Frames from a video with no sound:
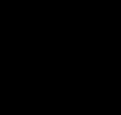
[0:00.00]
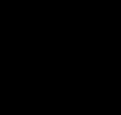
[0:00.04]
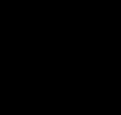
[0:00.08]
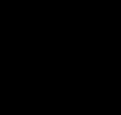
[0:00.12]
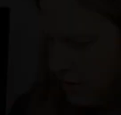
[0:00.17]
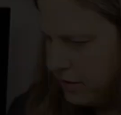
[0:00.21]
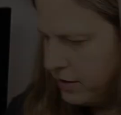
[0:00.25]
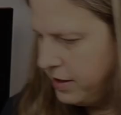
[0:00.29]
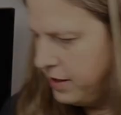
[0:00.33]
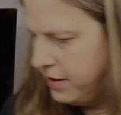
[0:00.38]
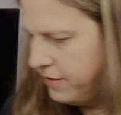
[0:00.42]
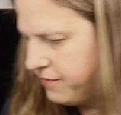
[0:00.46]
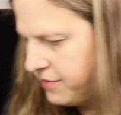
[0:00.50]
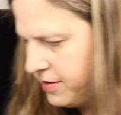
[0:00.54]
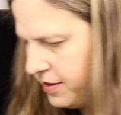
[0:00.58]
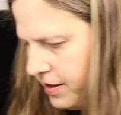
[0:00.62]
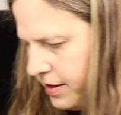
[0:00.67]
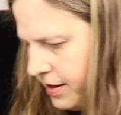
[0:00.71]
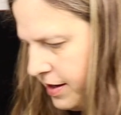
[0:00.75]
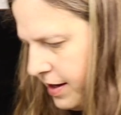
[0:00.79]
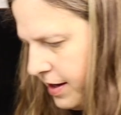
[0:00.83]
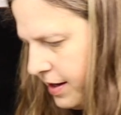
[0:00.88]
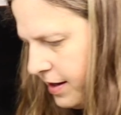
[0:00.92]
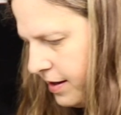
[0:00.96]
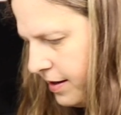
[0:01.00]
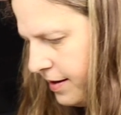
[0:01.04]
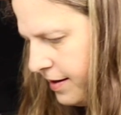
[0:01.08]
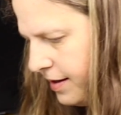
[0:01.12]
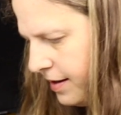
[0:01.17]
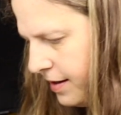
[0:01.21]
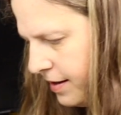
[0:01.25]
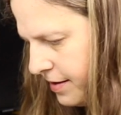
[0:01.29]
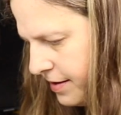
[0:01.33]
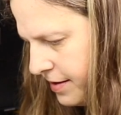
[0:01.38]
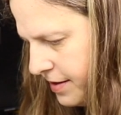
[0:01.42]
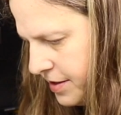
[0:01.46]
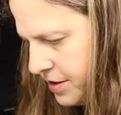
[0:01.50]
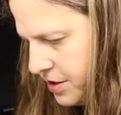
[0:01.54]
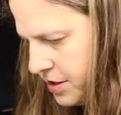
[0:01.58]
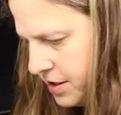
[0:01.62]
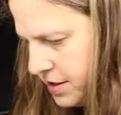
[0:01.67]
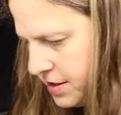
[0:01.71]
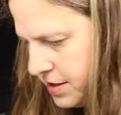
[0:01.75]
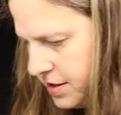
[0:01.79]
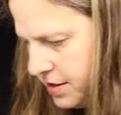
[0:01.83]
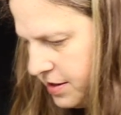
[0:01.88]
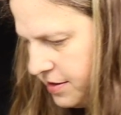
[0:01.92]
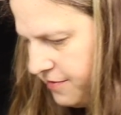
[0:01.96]
Okay, I've gone ahead and
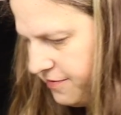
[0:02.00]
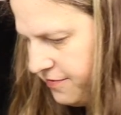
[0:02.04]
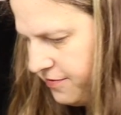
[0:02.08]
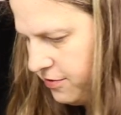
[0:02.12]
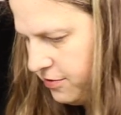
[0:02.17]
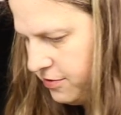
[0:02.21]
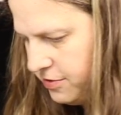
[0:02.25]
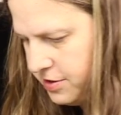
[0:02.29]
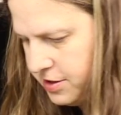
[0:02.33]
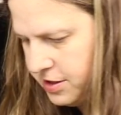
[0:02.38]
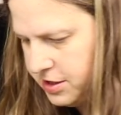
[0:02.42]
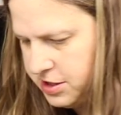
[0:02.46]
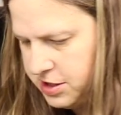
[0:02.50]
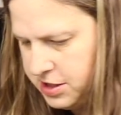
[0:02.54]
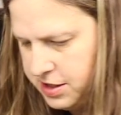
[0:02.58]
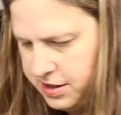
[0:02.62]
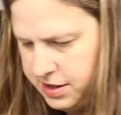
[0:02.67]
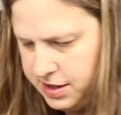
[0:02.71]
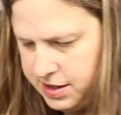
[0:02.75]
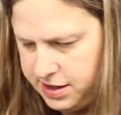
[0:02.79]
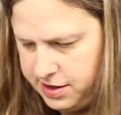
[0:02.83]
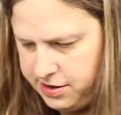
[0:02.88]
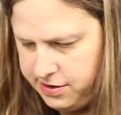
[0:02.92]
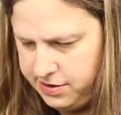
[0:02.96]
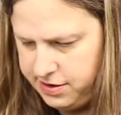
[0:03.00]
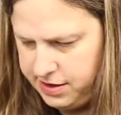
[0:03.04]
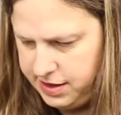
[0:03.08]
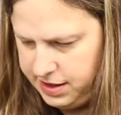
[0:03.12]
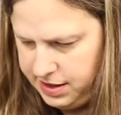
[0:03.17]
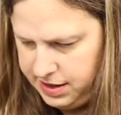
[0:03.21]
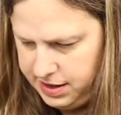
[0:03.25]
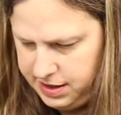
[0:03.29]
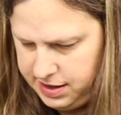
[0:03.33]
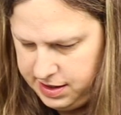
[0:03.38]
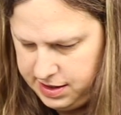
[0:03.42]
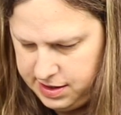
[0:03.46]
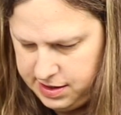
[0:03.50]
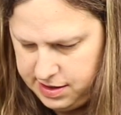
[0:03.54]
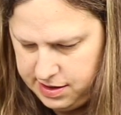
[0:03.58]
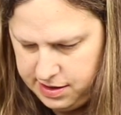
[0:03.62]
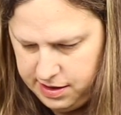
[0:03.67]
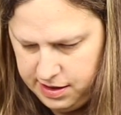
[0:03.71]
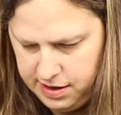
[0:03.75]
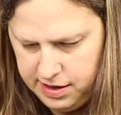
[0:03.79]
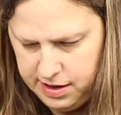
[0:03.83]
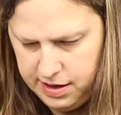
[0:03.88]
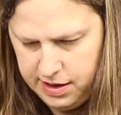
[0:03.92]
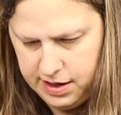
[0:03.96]
adjusted the voltage in there, and
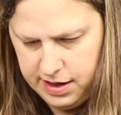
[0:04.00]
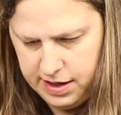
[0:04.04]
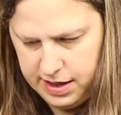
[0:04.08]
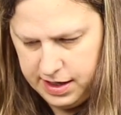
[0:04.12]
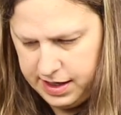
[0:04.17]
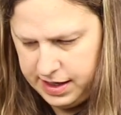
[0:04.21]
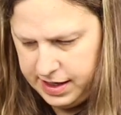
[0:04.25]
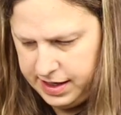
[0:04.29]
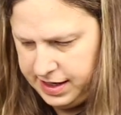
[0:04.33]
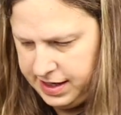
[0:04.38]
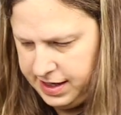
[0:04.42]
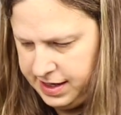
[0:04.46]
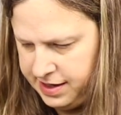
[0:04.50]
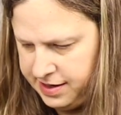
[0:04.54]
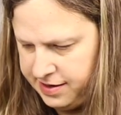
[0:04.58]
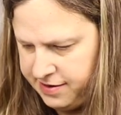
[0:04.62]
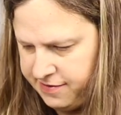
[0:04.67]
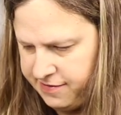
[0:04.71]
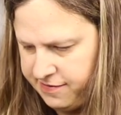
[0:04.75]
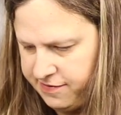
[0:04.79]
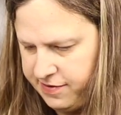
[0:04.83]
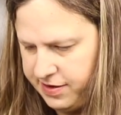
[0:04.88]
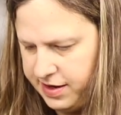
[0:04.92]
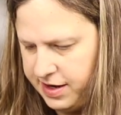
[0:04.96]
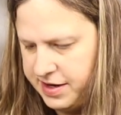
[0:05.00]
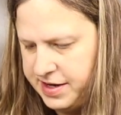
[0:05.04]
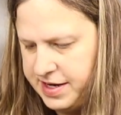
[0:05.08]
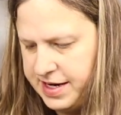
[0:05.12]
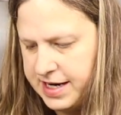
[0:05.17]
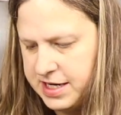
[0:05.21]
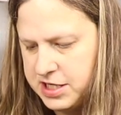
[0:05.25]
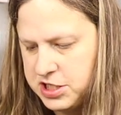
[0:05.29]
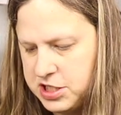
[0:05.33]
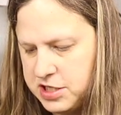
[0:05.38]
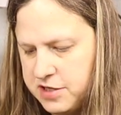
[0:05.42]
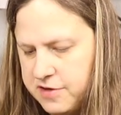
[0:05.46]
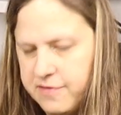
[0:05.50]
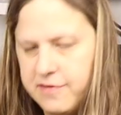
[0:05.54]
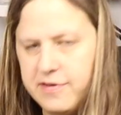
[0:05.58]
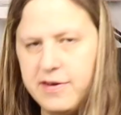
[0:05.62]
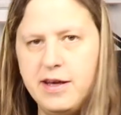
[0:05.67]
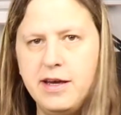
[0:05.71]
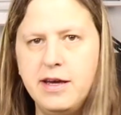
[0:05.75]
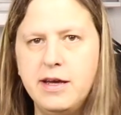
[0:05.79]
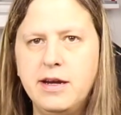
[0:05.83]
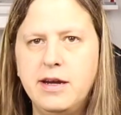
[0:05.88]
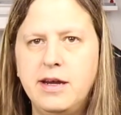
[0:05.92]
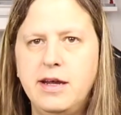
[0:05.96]
I have attached the
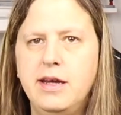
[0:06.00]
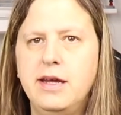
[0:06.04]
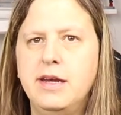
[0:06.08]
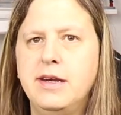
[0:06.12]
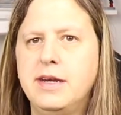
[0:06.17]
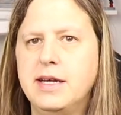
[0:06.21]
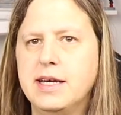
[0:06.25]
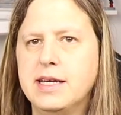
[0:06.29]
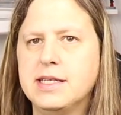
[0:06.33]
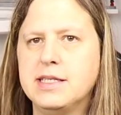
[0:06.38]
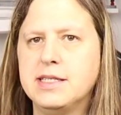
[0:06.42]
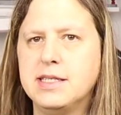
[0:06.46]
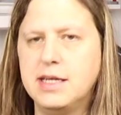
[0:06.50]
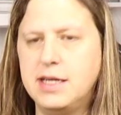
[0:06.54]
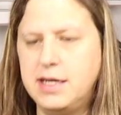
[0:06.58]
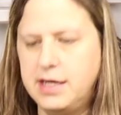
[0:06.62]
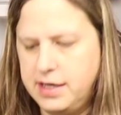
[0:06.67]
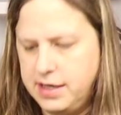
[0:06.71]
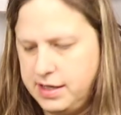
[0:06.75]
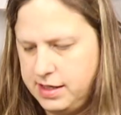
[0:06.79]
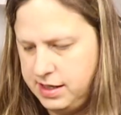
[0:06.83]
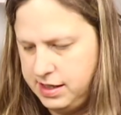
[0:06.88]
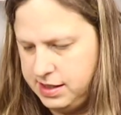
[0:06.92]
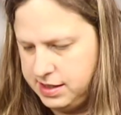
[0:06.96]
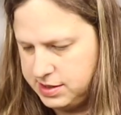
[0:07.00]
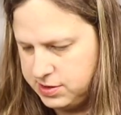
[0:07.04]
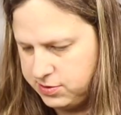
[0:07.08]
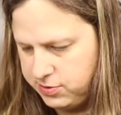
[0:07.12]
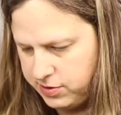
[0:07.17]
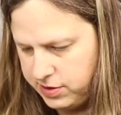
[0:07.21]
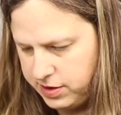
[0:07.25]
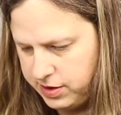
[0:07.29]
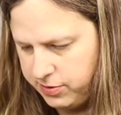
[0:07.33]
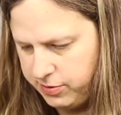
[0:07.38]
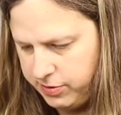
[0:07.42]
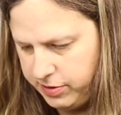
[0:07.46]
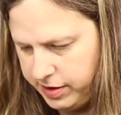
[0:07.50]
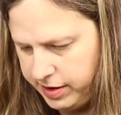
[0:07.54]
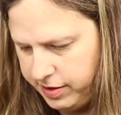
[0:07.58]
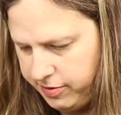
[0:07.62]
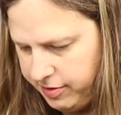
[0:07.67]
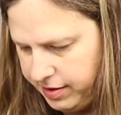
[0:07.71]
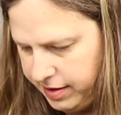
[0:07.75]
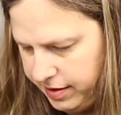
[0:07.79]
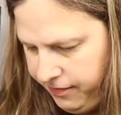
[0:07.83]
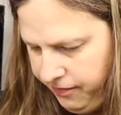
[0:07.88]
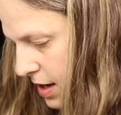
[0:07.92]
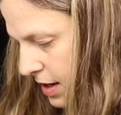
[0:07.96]
fan and tested it, and it's working really
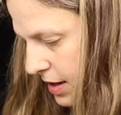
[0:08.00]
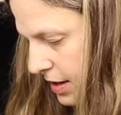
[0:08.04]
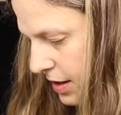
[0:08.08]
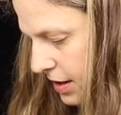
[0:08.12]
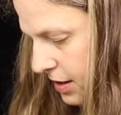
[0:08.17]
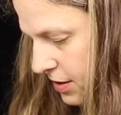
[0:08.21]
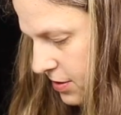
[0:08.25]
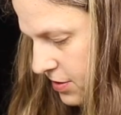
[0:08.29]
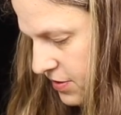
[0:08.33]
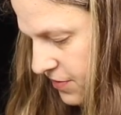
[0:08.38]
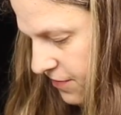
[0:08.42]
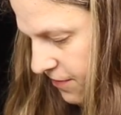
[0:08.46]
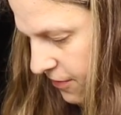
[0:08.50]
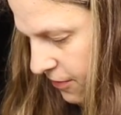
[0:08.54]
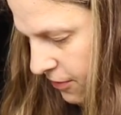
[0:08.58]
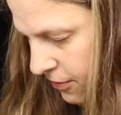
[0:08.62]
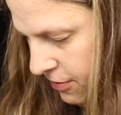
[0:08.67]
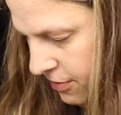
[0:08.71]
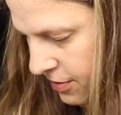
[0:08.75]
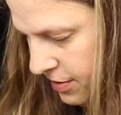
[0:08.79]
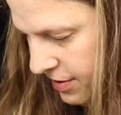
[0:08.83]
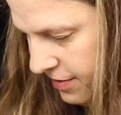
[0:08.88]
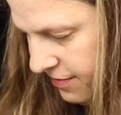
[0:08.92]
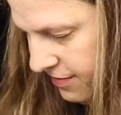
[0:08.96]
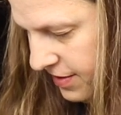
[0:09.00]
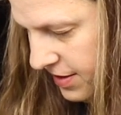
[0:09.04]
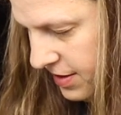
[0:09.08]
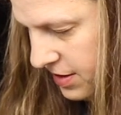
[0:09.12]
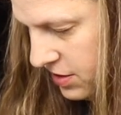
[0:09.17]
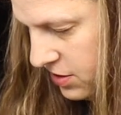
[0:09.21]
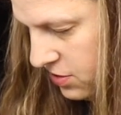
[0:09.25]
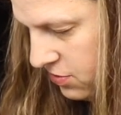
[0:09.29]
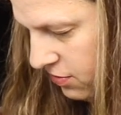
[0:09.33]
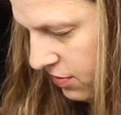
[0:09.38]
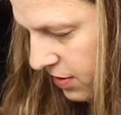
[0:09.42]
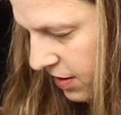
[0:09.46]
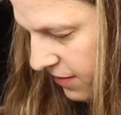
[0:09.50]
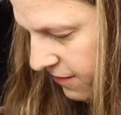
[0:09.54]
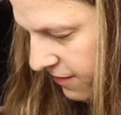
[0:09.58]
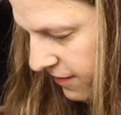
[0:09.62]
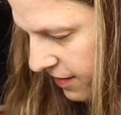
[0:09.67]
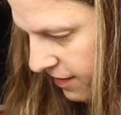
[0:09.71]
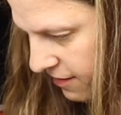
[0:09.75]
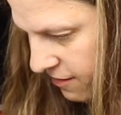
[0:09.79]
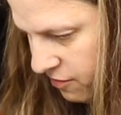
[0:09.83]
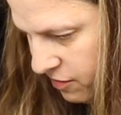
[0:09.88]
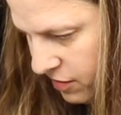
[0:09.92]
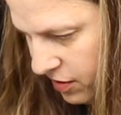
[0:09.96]
well. I'm going to use 4 of these
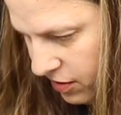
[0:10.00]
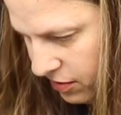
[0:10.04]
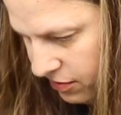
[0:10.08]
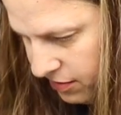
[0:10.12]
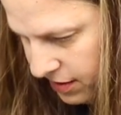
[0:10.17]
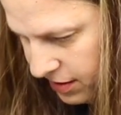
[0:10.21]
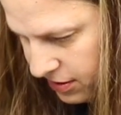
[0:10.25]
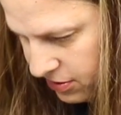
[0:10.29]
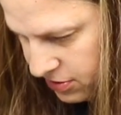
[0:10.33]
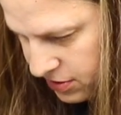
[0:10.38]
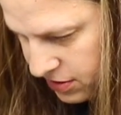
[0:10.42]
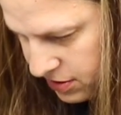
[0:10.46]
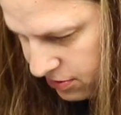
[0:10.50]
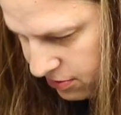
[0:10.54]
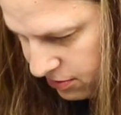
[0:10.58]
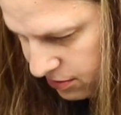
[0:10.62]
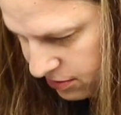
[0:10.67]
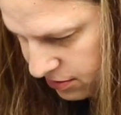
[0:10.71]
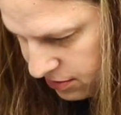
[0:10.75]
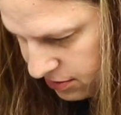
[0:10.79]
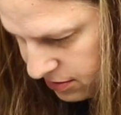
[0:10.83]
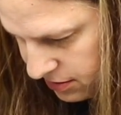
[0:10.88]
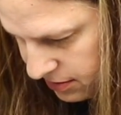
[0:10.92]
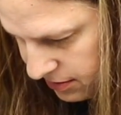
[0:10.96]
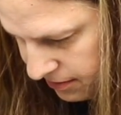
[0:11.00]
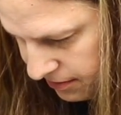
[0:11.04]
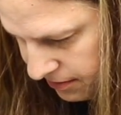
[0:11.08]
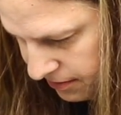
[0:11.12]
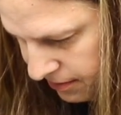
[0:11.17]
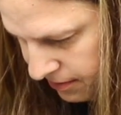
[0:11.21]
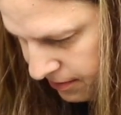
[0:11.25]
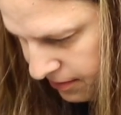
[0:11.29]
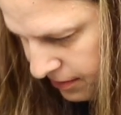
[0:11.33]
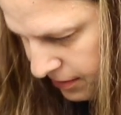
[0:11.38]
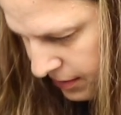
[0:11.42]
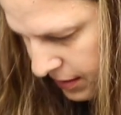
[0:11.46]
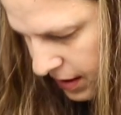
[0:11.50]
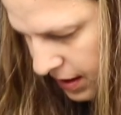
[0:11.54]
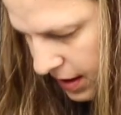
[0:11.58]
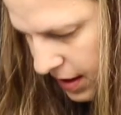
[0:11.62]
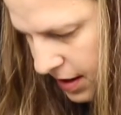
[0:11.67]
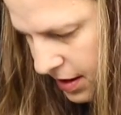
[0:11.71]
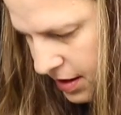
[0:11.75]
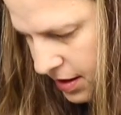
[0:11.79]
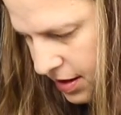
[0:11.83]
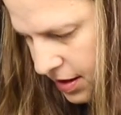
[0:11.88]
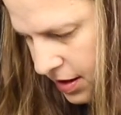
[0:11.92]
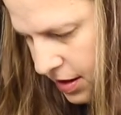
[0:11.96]
25mm screws.
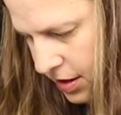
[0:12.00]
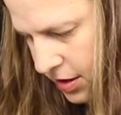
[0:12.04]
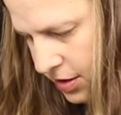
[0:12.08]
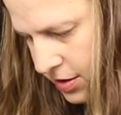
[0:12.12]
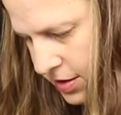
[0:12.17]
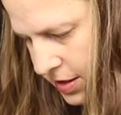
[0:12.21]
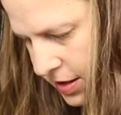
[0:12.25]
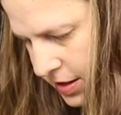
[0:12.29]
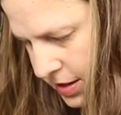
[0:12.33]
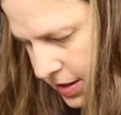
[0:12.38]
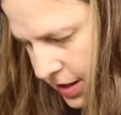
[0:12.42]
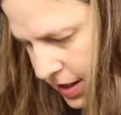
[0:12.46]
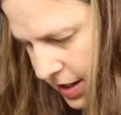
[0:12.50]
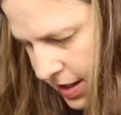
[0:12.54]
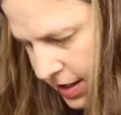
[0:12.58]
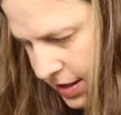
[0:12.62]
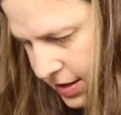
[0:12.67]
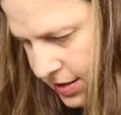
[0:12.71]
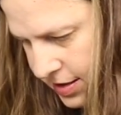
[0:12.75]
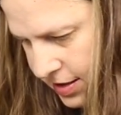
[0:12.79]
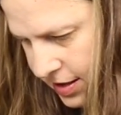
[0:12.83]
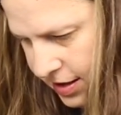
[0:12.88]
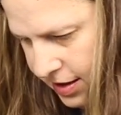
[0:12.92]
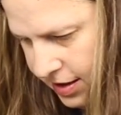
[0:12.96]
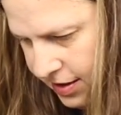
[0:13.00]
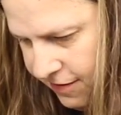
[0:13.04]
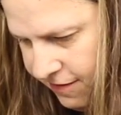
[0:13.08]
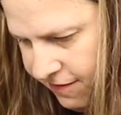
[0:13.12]
And I'm going to use this as a